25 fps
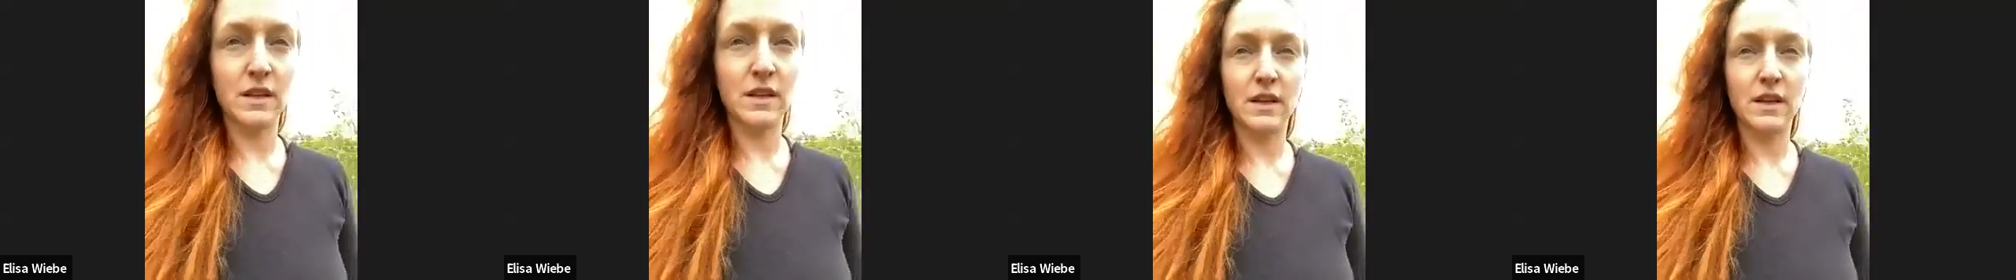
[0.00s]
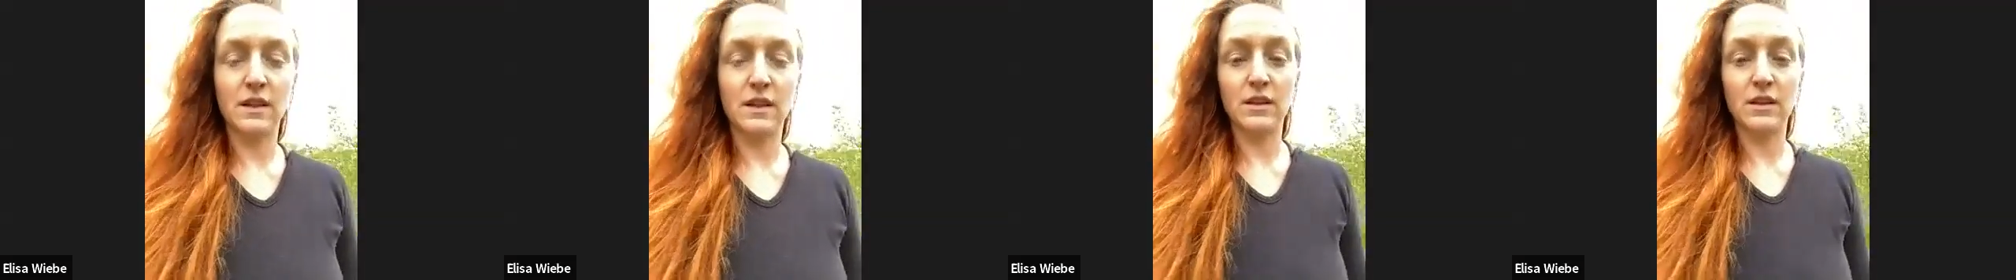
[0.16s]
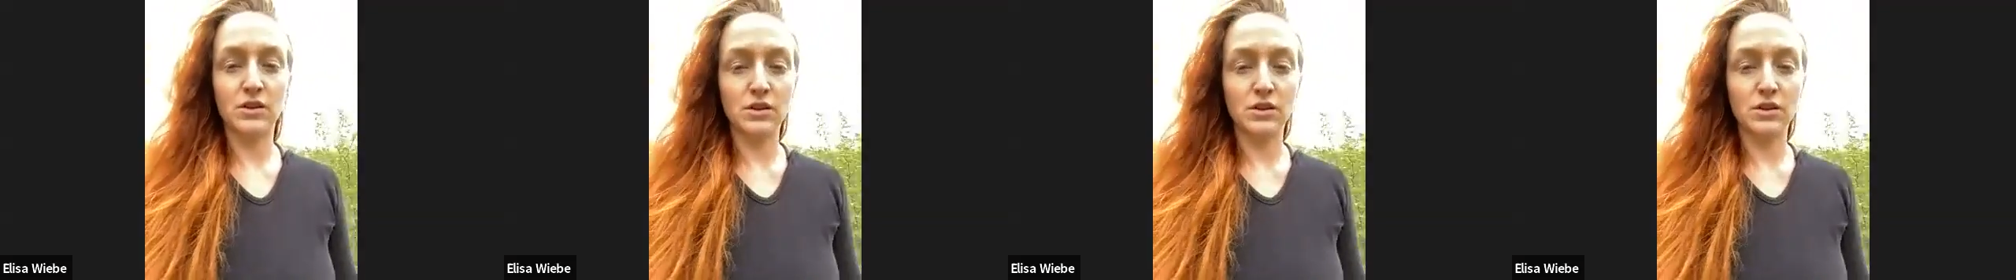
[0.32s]
in
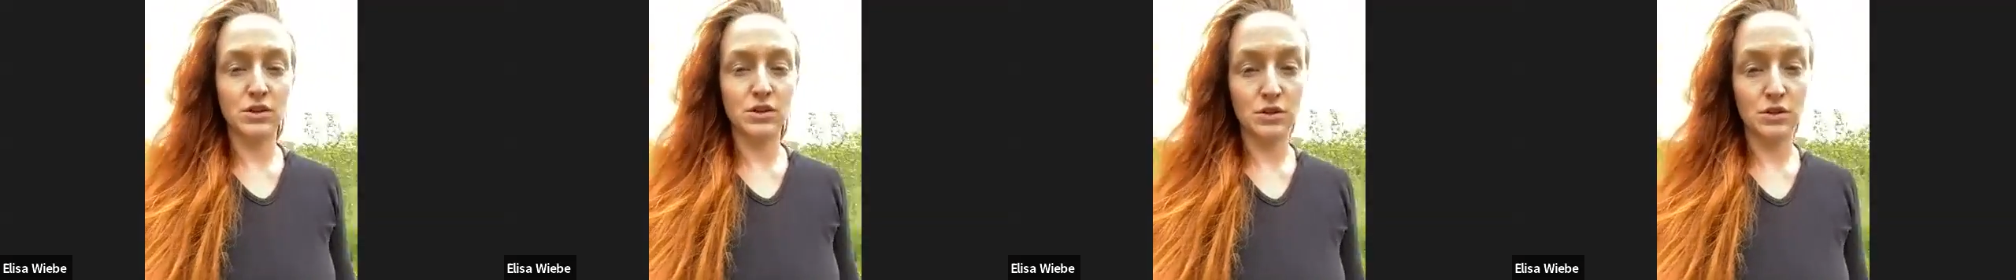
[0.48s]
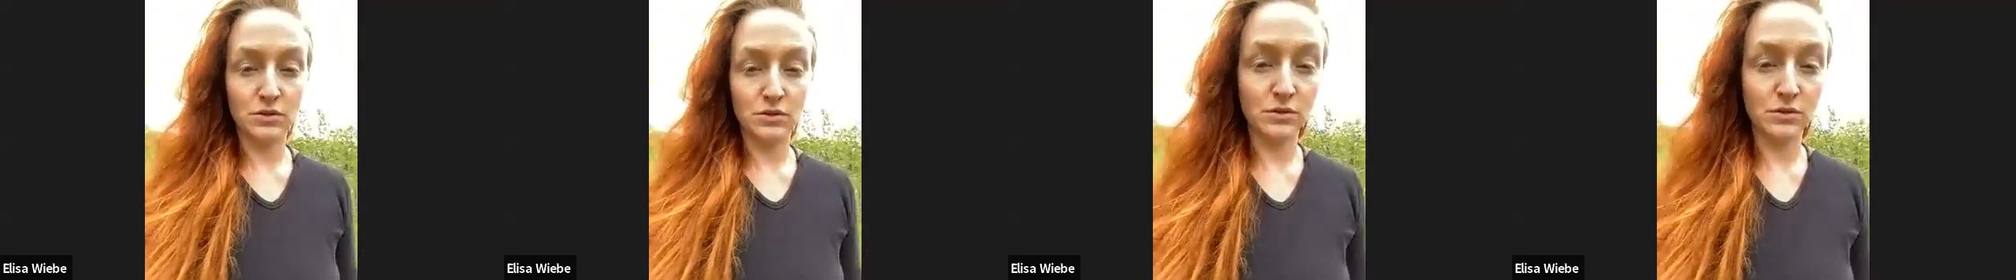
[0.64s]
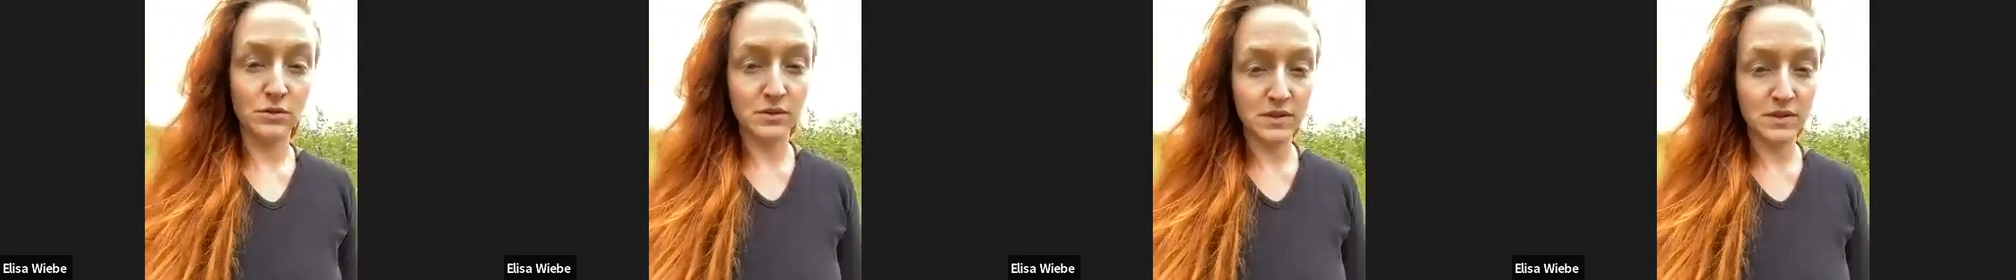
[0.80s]
their
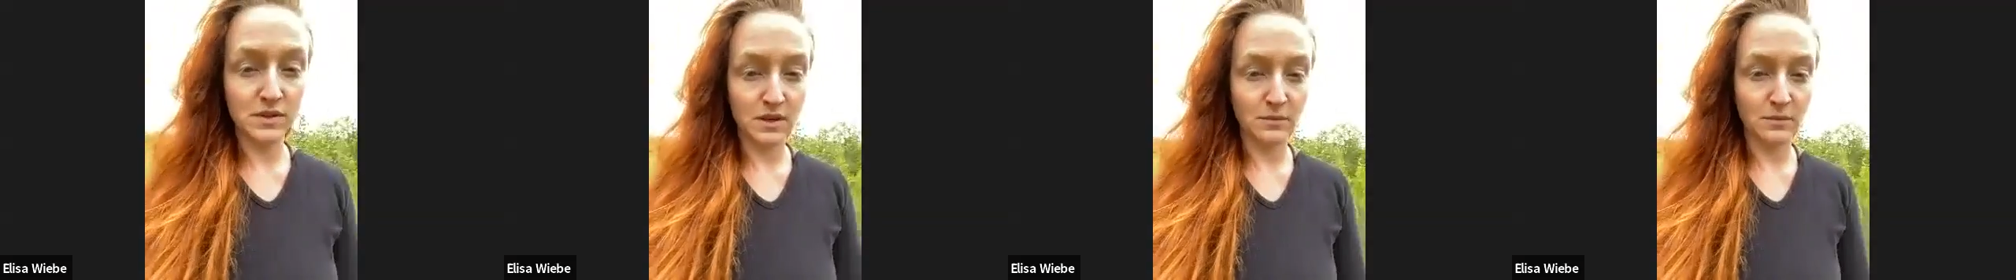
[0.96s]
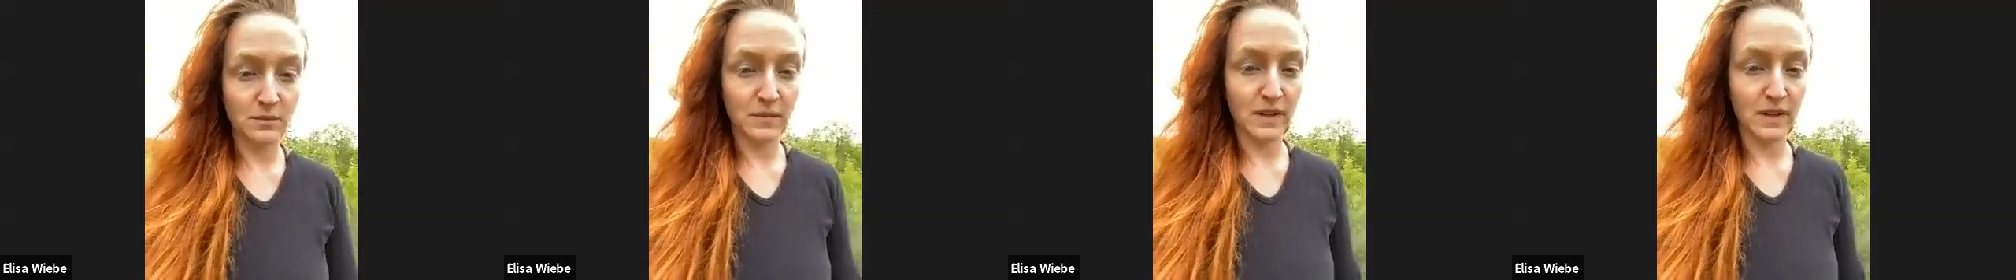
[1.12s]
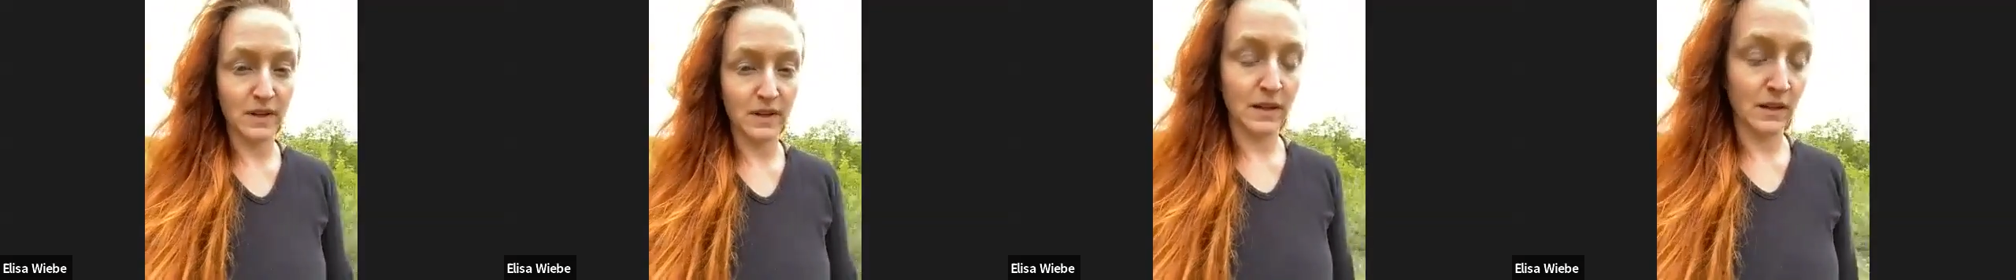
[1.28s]
shoes
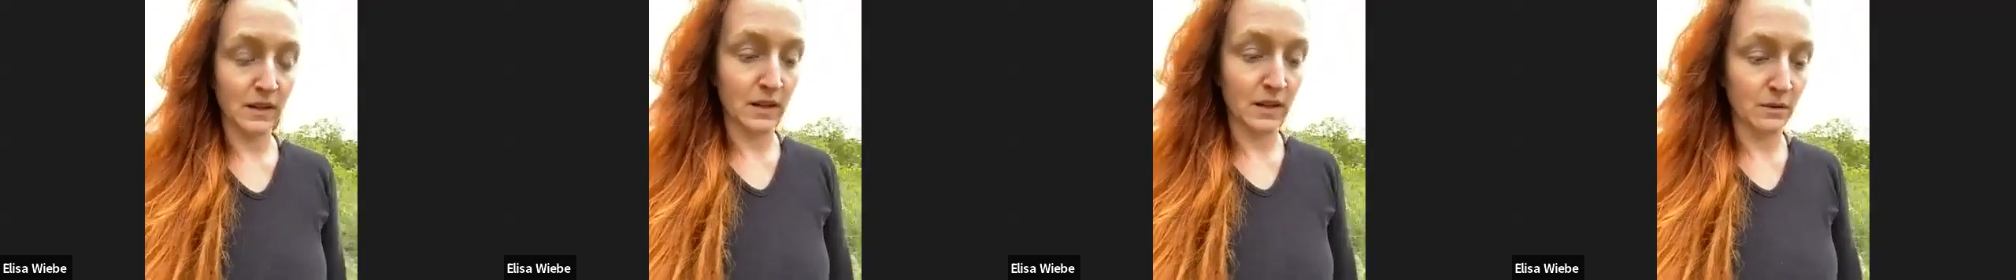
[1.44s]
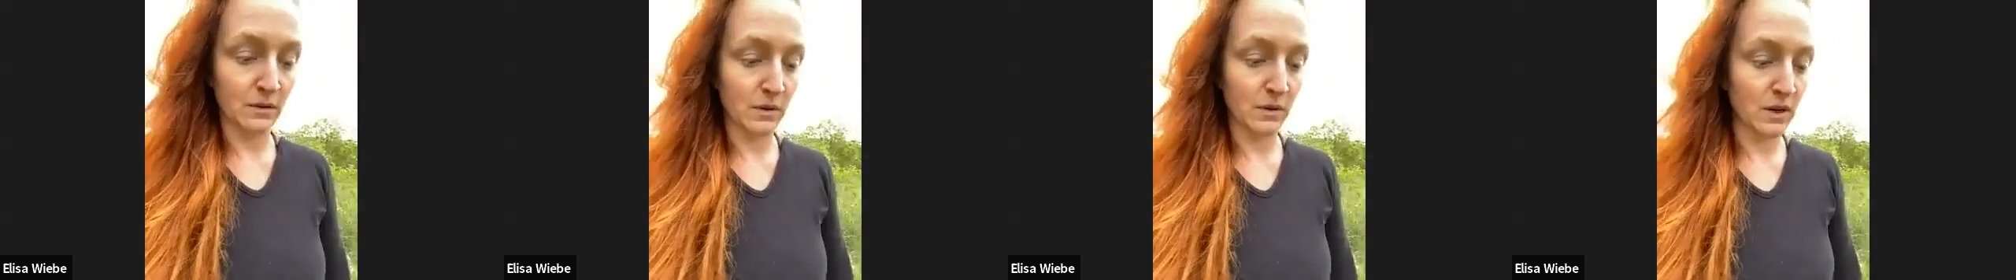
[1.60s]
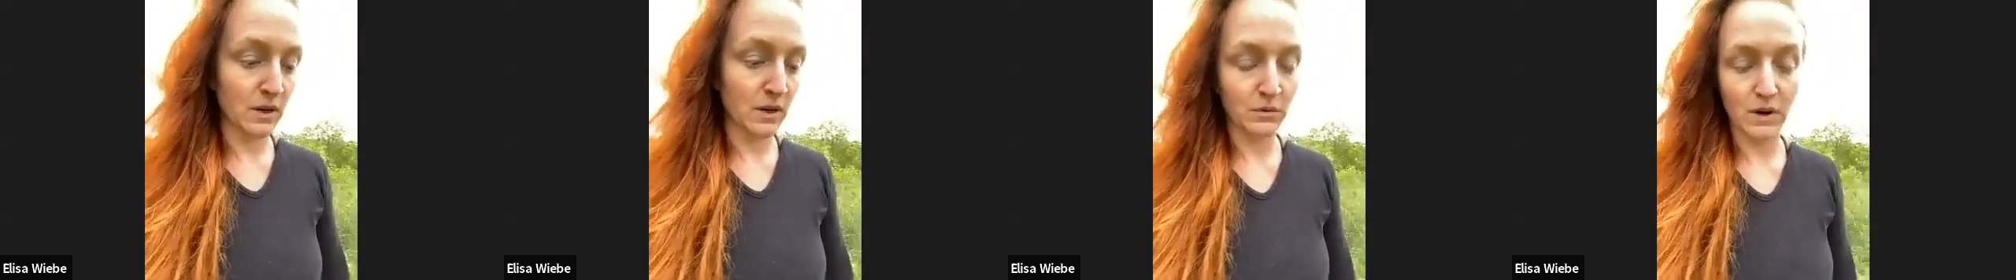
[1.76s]
completely.
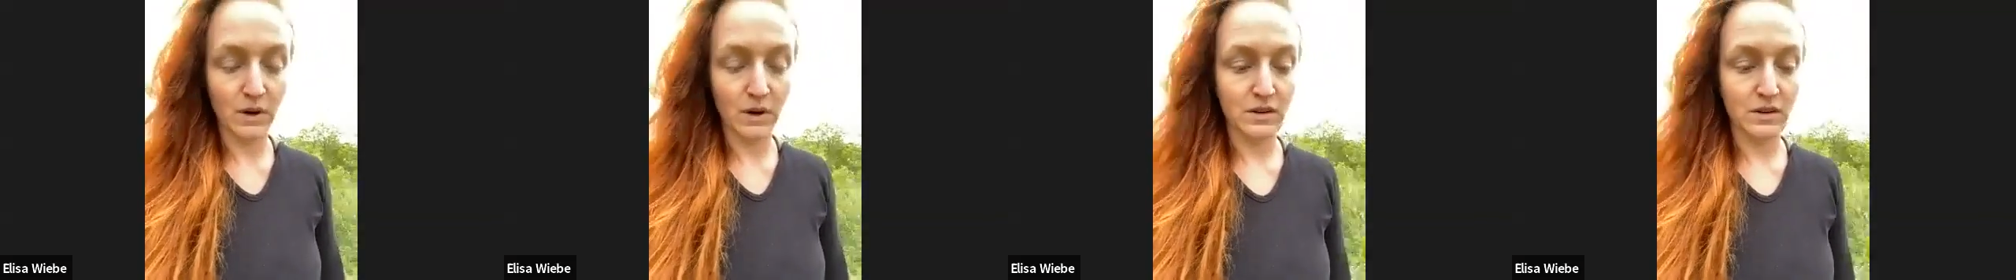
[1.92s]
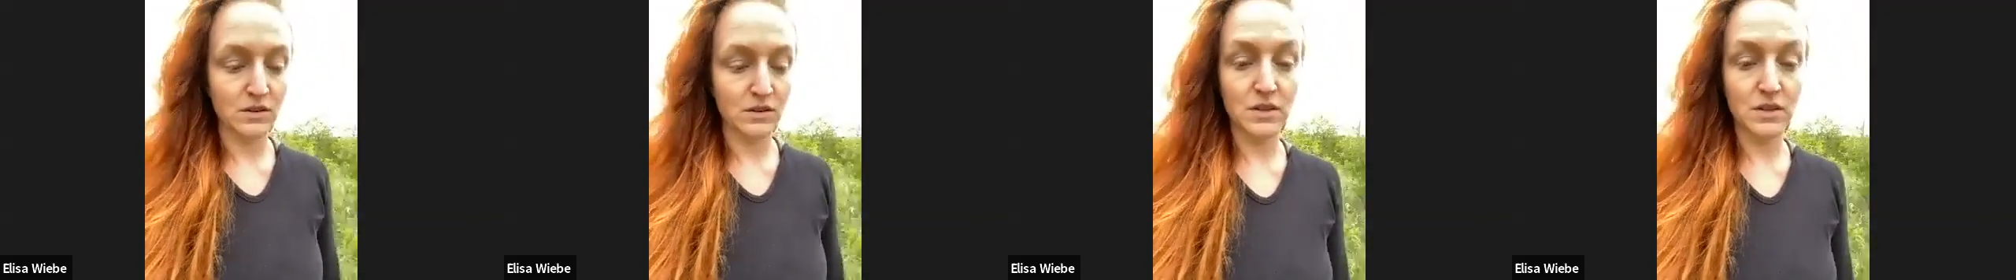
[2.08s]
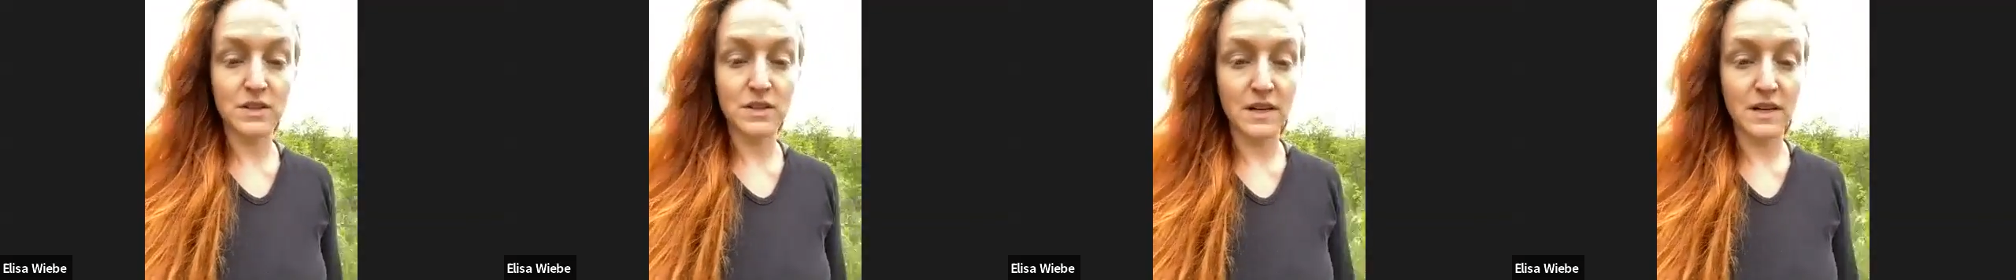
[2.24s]
We don't
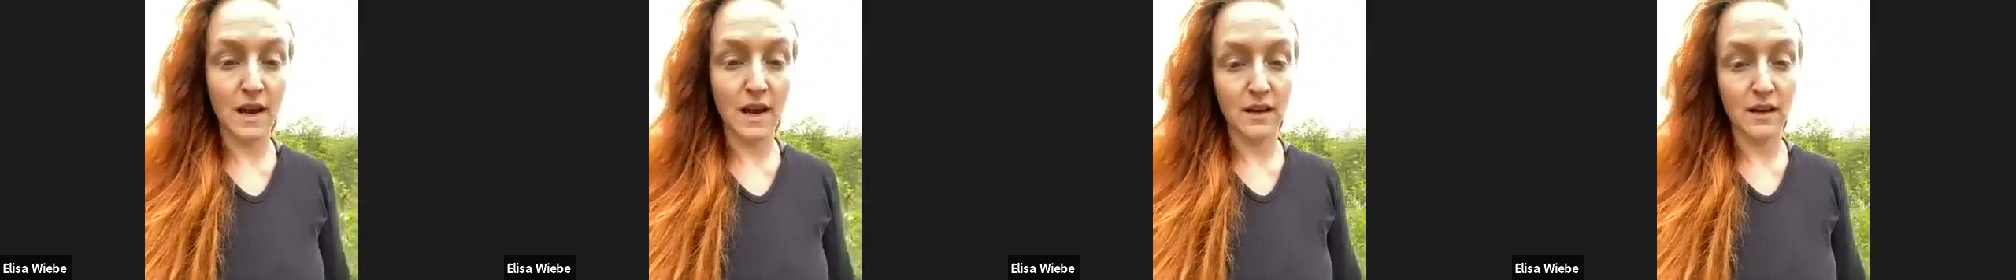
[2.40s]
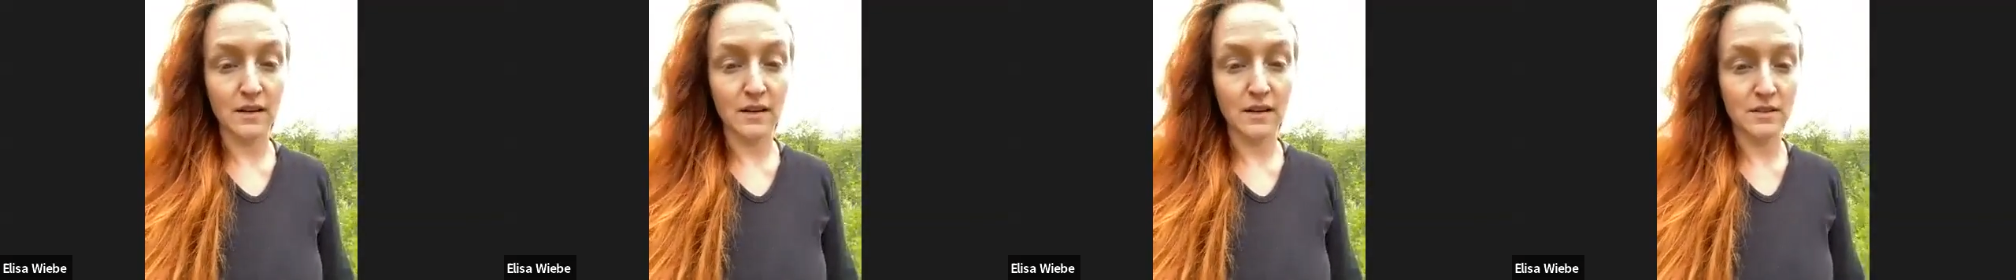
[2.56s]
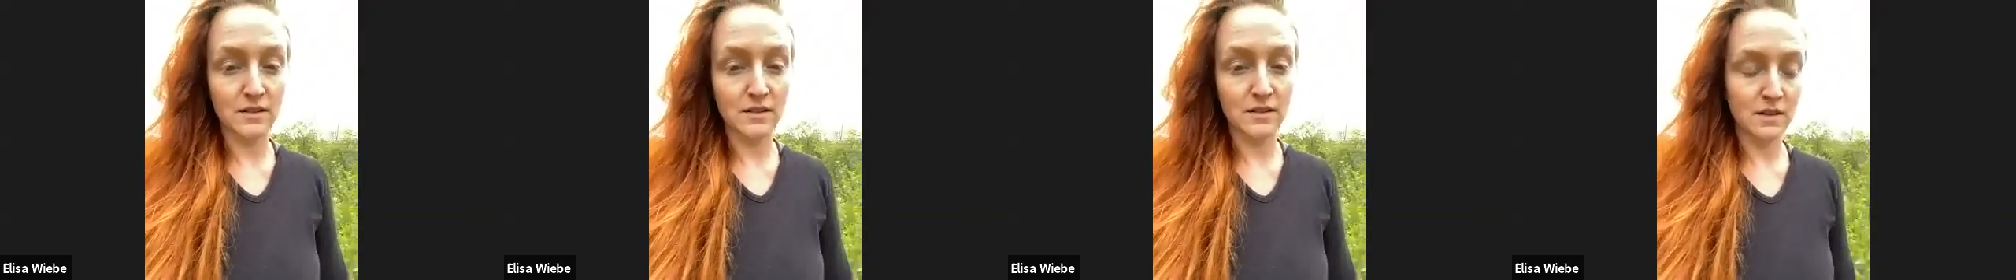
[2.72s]

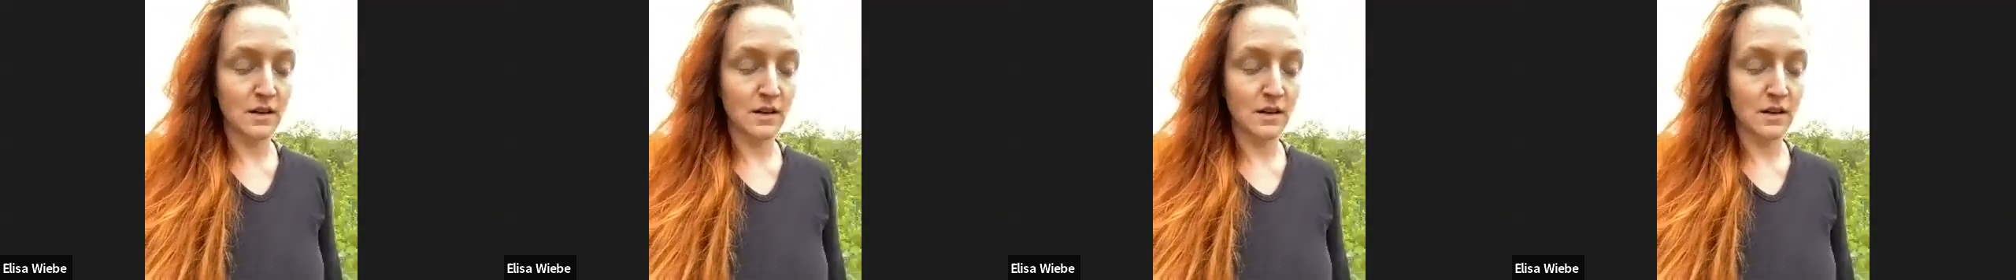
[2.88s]
understand.